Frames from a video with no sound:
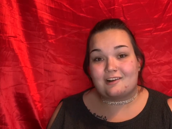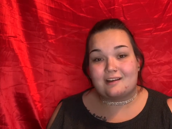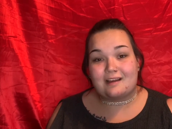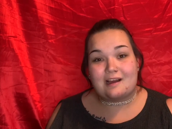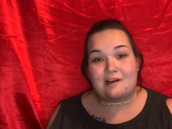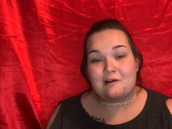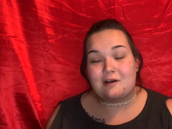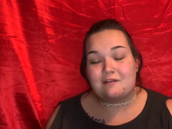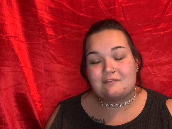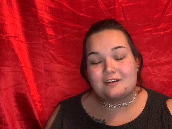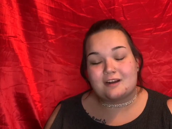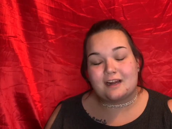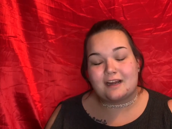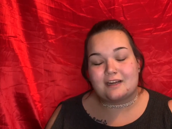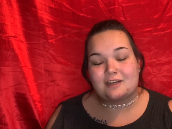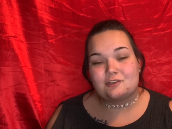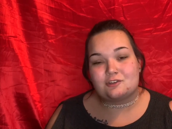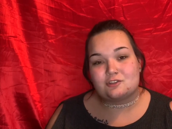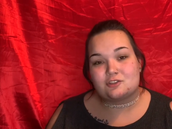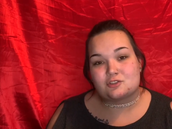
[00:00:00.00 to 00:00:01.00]
However, I
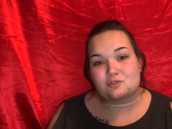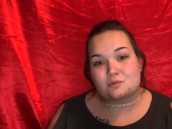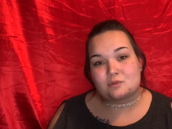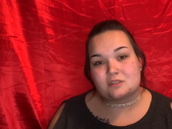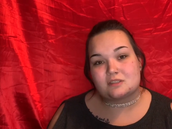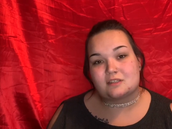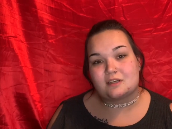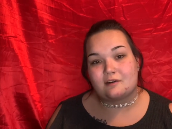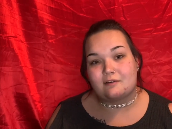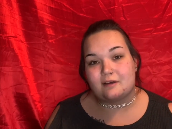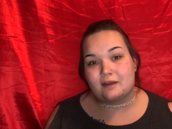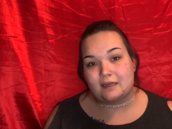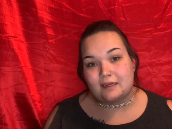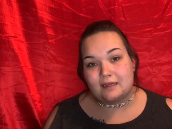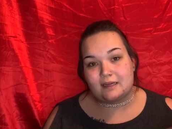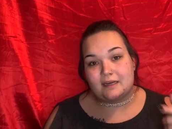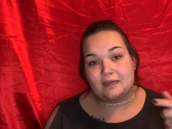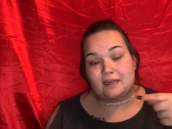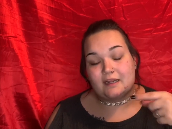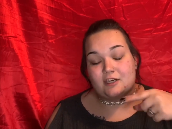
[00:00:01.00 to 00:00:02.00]
do just want to go
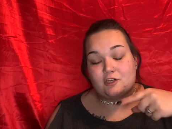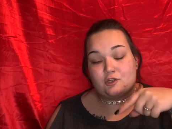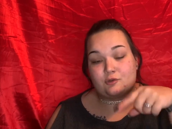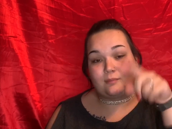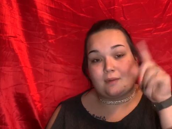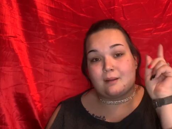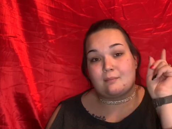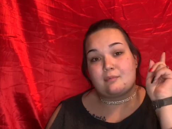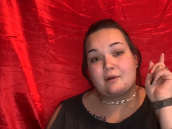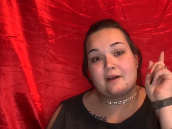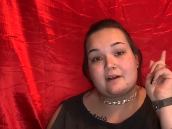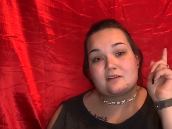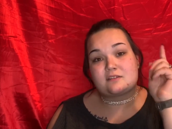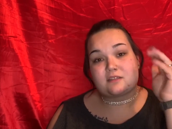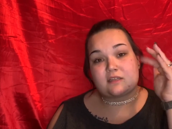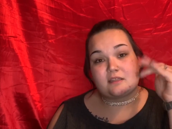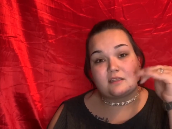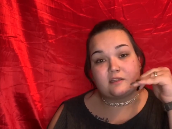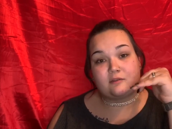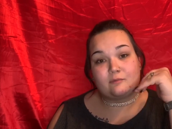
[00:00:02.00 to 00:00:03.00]
ahead and do my brows,
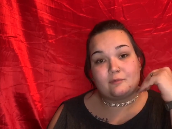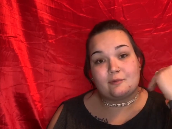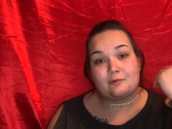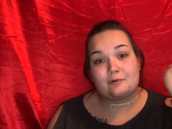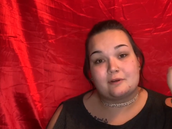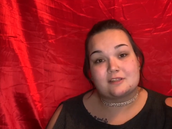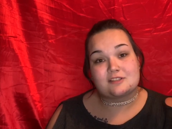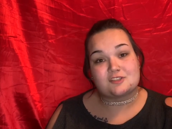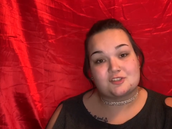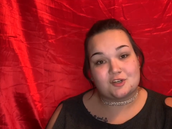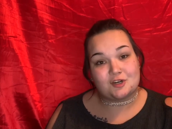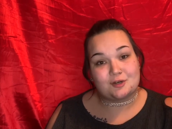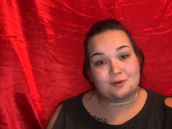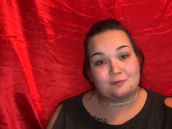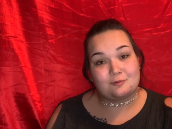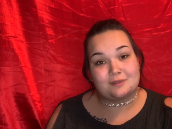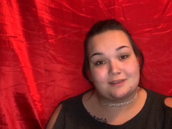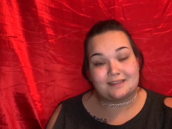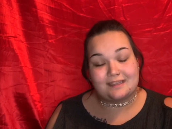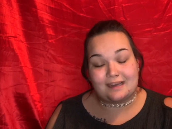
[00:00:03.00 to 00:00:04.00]
and then we will get started
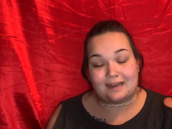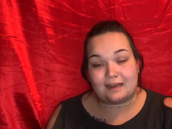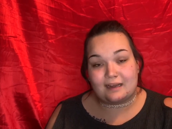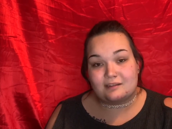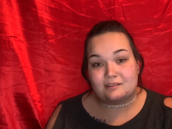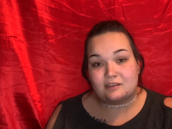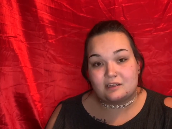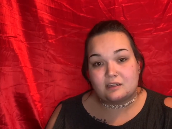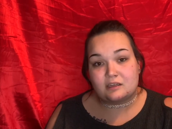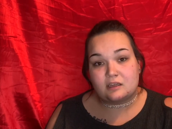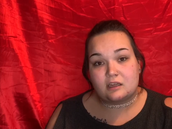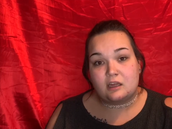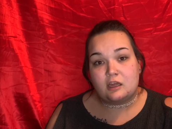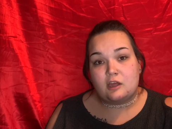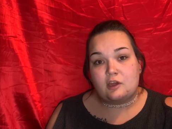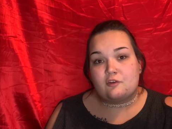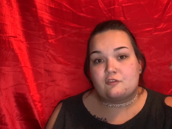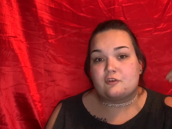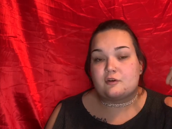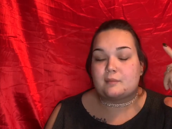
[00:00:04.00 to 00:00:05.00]
with the eye look.
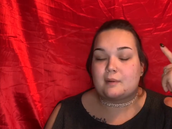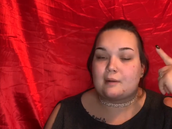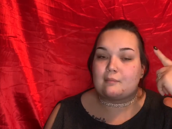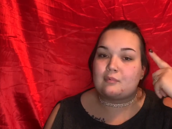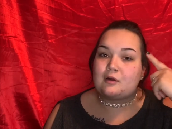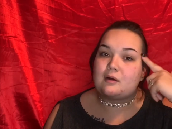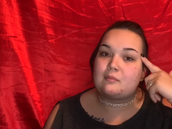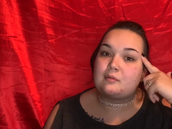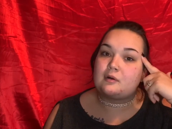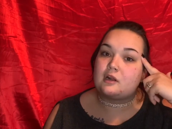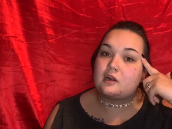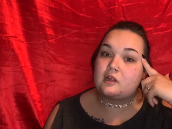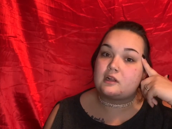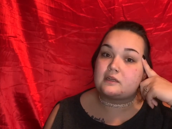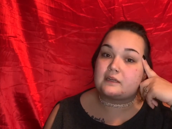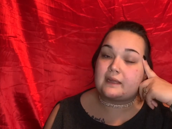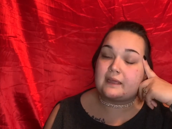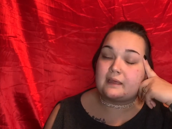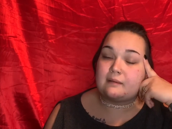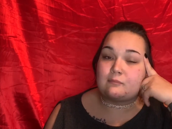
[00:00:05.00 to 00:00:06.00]
For my brow product,
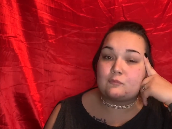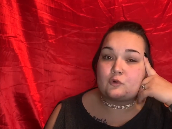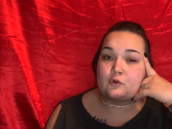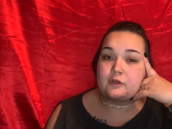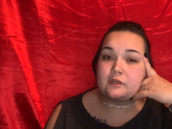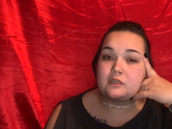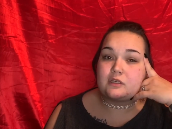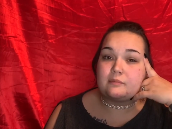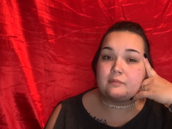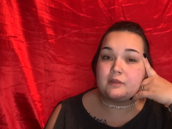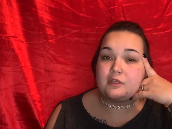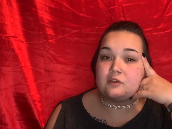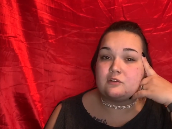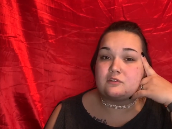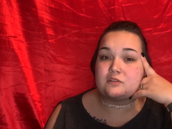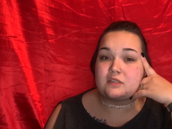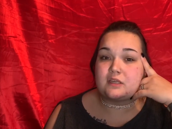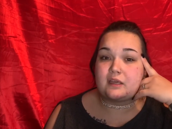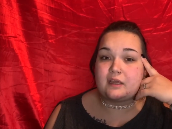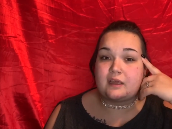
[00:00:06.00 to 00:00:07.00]
I am going to be
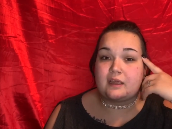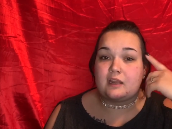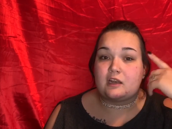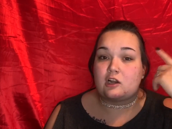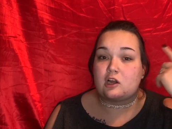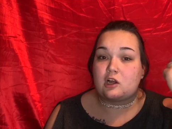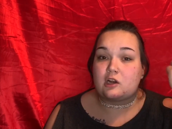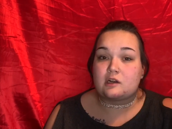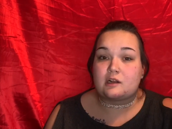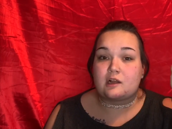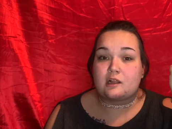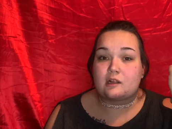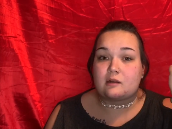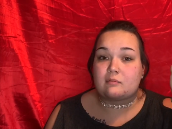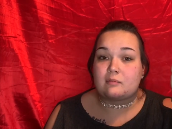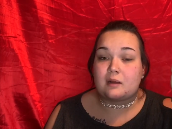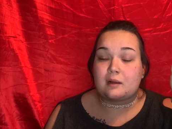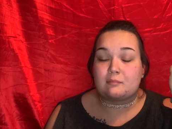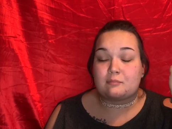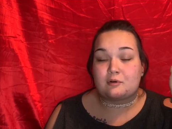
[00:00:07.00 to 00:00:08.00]
using a
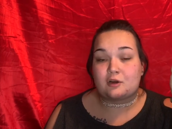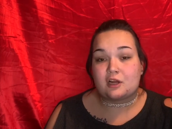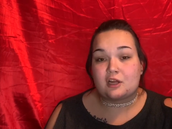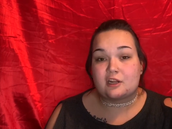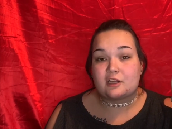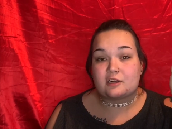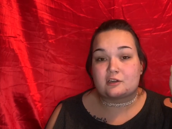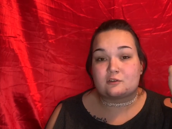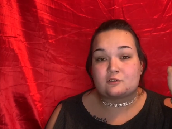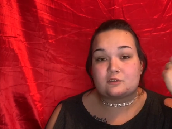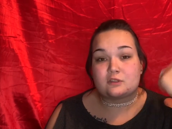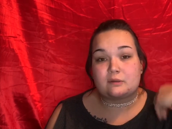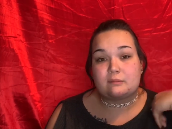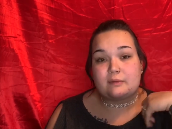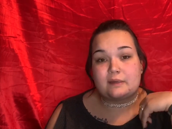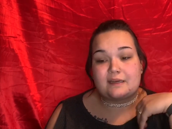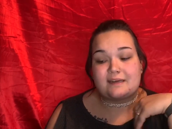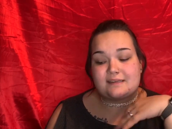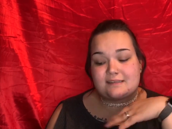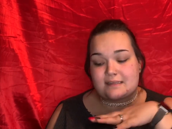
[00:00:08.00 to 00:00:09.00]
non-Colourpop product, only
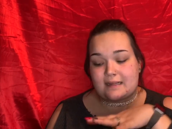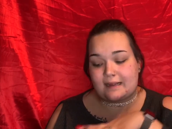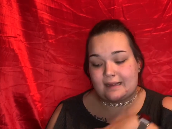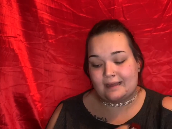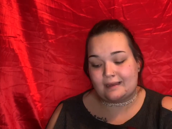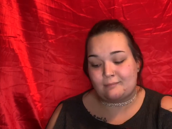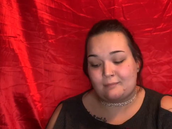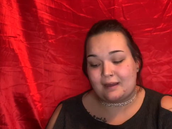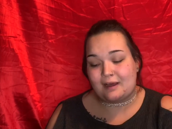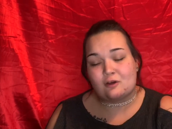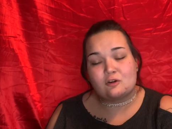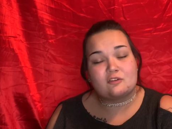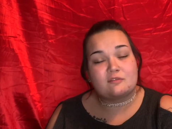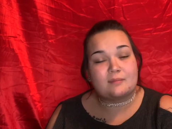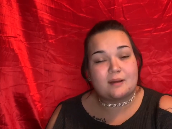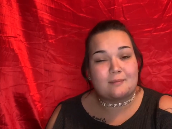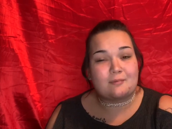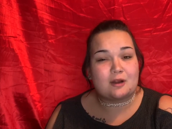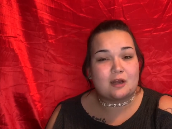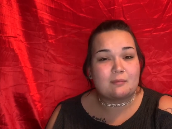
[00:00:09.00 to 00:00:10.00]
because I am out of
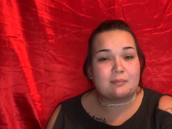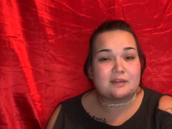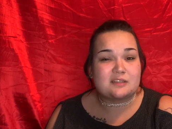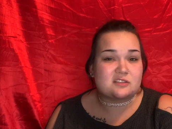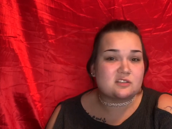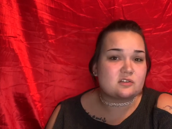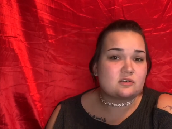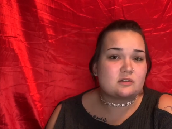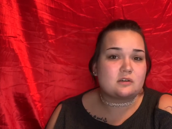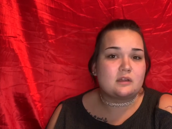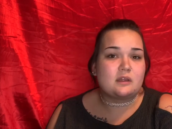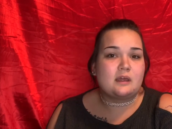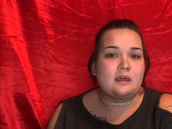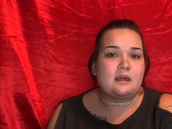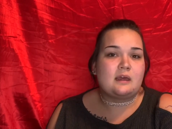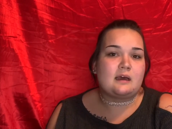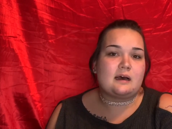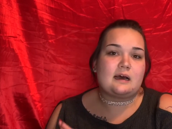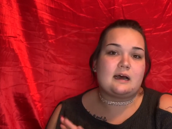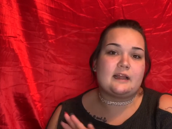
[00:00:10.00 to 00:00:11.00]
my brow pencil.
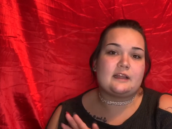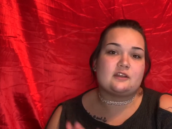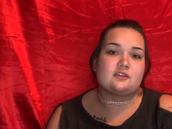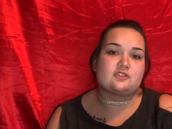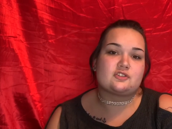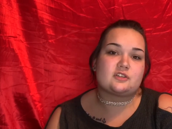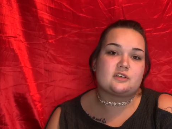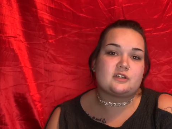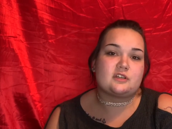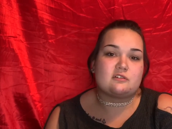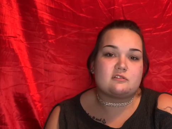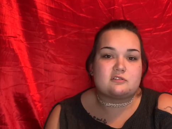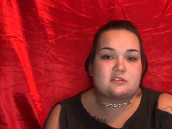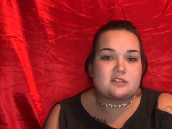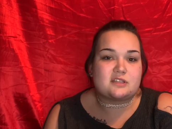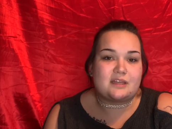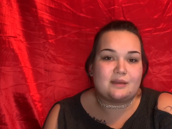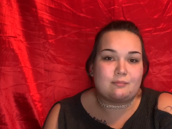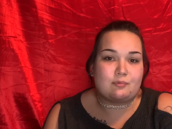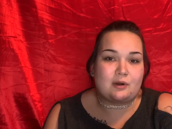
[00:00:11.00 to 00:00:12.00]
I usually use
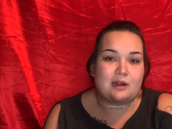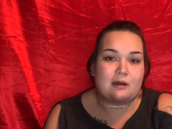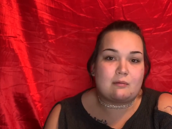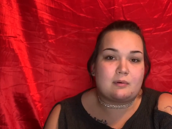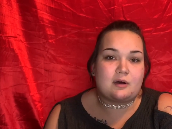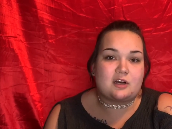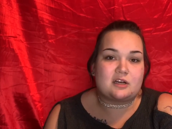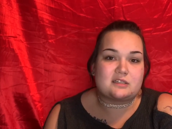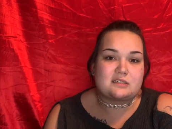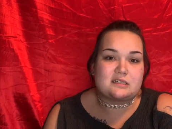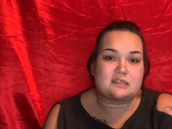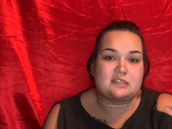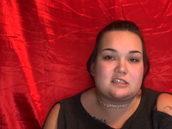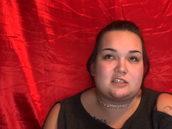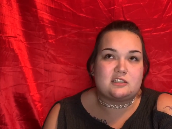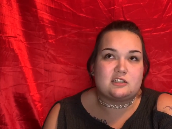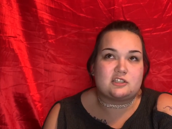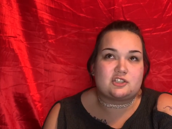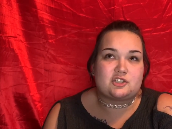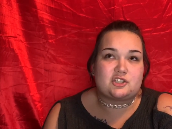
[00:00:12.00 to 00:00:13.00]
the Brow Boss
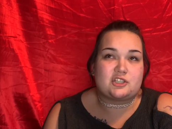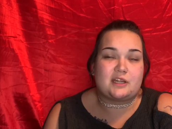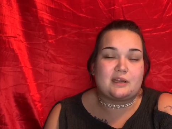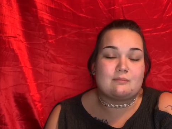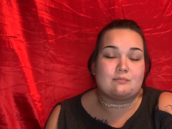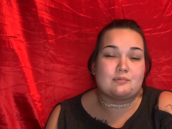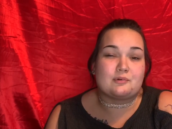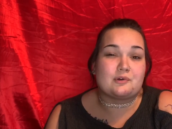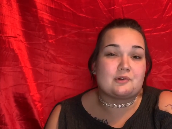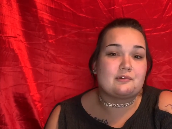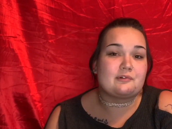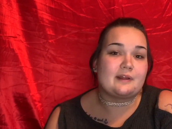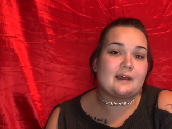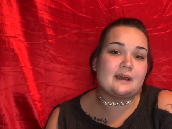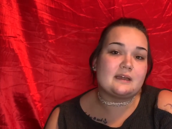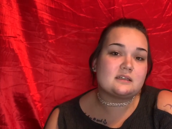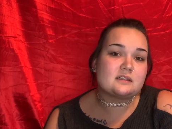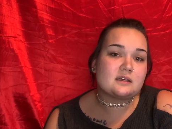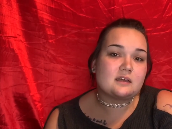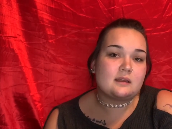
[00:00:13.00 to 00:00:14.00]
in shade
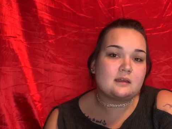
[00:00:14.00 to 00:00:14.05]
Brunette.